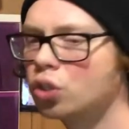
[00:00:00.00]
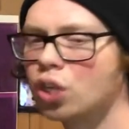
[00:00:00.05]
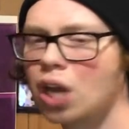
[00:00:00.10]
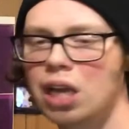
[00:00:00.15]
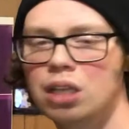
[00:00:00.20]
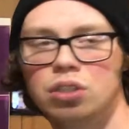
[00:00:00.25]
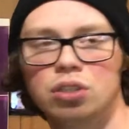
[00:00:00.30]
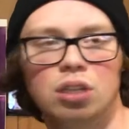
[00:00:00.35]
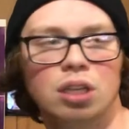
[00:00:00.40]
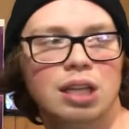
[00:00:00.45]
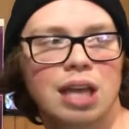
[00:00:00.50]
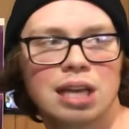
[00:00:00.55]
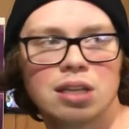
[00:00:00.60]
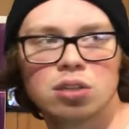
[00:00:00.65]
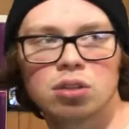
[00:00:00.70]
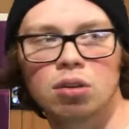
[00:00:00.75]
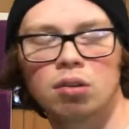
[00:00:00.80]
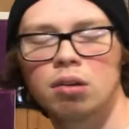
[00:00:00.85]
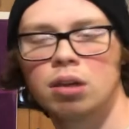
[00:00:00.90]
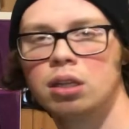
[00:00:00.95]
The
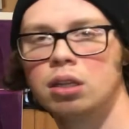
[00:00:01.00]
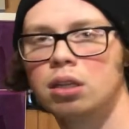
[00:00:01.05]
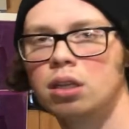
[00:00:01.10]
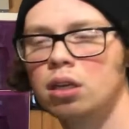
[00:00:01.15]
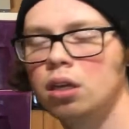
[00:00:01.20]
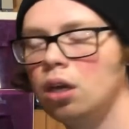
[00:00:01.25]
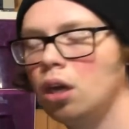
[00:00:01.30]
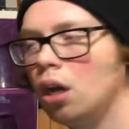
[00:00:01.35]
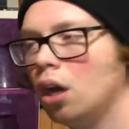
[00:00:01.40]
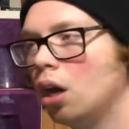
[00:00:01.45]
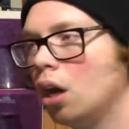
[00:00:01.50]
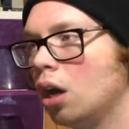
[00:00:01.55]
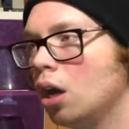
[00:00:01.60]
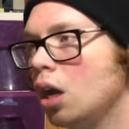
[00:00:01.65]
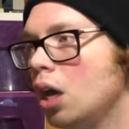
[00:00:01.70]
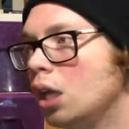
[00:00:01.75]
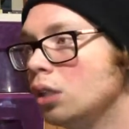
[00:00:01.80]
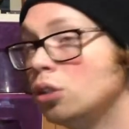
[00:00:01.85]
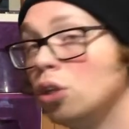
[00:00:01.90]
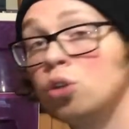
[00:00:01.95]
dates are in the
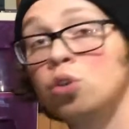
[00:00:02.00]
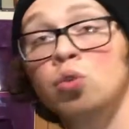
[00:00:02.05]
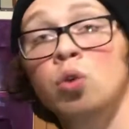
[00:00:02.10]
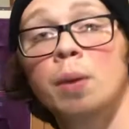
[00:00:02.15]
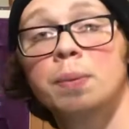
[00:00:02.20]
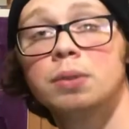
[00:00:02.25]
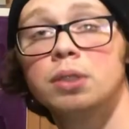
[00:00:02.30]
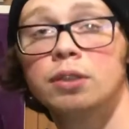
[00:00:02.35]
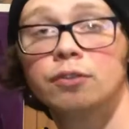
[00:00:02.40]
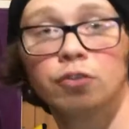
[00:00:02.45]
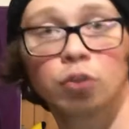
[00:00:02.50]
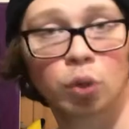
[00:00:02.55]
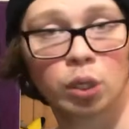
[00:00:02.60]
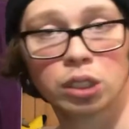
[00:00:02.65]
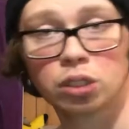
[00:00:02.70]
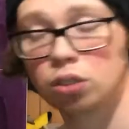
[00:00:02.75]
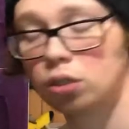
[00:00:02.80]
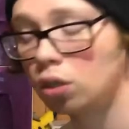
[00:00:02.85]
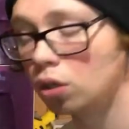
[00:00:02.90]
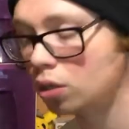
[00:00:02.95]
description for
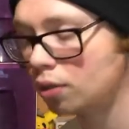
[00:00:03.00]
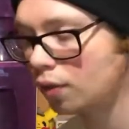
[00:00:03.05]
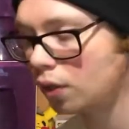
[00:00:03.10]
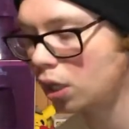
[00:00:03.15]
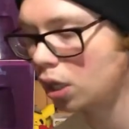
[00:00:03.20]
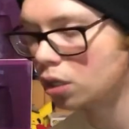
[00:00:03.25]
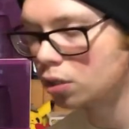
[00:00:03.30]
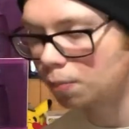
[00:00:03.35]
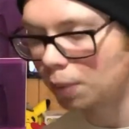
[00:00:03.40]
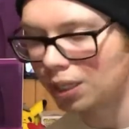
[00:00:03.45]
each of those videos.